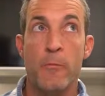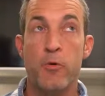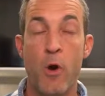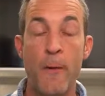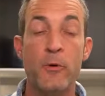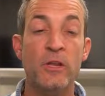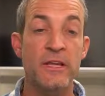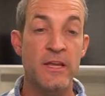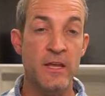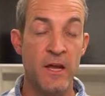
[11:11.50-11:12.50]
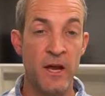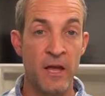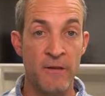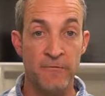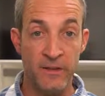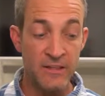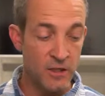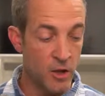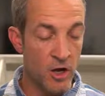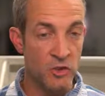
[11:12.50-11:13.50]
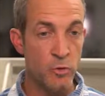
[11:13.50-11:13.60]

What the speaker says: properly inflate the lungs